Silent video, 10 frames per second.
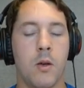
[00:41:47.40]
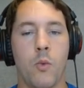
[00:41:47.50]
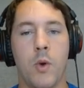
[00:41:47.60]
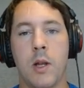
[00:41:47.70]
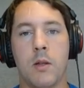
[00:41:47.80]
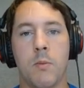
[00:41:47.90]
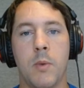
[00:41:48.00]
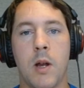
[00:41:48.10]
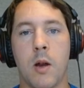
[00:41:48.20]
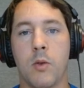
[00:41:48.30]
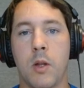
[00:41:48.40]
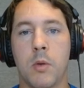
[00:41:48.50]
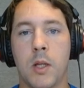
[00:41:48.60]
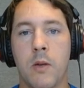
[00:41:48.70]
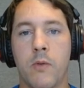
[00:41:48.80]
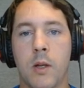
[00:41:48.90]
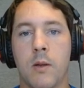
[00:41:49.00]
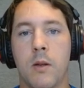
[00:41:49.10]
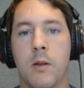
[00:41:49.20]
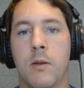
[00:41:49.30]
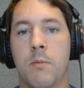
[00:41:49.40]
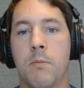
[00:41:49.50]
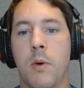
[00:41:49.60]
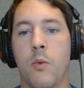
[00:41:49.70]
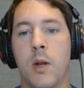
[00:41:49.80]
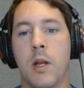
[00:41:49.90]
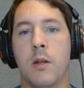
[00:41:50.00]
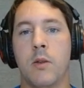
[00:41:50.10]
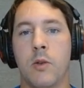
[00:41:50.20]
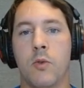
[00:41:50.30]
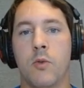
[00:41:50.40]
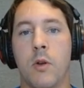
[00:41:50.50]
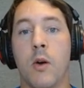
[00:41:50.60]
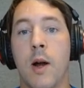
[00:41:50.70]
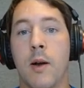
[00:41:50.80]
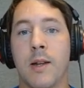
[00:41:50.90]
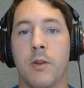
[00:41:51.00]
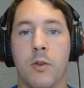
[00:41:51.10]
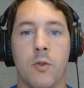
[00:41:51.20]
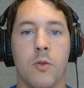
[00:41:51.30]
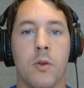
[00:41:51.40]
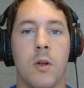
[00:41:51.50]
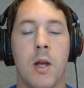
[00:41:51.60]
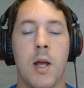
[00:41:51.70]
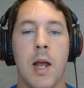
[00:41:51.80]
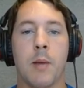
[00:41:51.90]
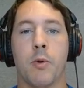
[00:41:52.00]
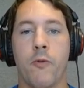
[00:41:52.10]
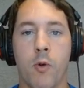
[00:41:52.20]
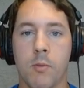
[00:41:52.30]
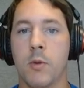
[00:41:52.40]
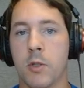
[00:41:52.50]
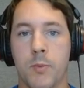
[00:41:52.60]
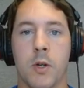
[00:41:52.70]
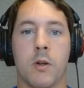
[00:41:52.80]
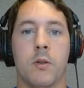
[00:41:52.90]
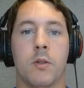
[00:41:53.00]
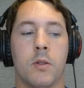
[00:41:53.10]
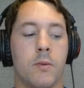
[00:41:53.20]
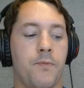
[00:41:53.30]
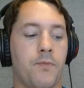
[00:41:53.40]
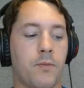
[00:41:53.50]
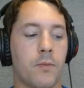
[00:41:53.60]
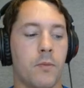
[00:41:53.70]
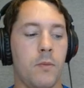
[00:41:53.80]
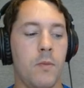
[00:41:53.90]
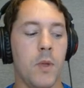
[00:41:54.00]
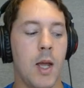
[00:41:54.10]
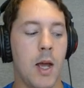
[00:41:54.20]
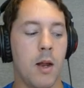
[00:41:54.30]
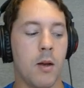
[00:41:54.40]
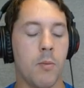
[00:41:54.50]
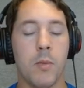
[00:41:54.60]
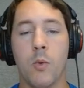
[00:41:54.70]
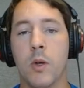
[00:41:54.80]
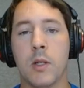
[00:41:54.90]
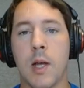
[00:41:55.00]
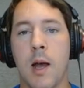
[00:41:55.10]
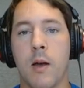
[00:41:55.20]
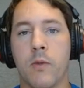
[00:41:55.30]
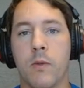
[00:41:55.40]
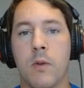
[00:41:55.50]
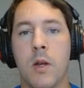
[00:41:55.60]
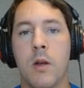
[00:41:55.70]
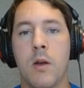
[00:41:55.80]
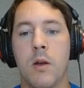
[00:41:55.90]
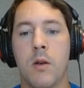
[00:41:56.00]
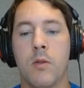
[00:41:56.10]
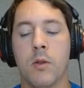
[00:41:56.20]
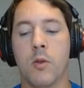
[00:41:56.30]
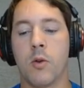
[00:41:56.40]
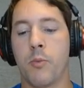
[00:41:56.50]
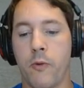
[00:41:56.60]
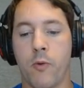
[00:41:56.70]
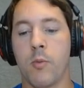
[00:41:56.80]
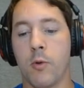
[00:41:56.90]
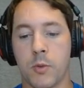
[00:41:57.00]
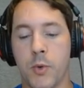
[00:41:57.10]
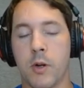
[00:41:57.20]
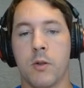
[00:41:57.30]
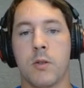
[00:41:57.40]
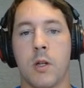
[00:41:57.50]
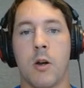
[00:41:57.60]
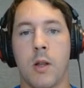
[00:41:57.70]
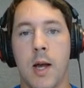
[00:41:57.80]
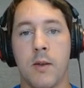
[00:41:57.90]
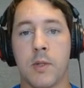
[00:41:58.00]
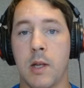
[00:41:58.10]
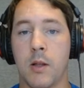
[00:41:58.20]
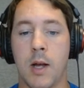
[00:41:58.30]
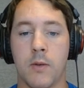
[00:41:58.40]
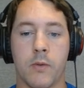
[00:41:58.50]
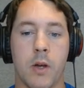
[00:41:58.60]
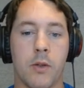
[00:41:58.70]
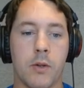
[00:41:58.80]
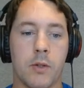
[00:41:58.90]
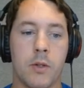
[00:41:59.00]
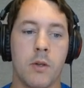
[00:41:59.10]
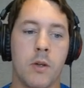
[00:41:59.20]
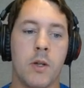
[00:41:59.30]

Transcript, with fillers: we need to be not only believing, but we need to go out and do and perform those miracles, and be willing to have the Lord perform those miracles in our lives and the lives of others.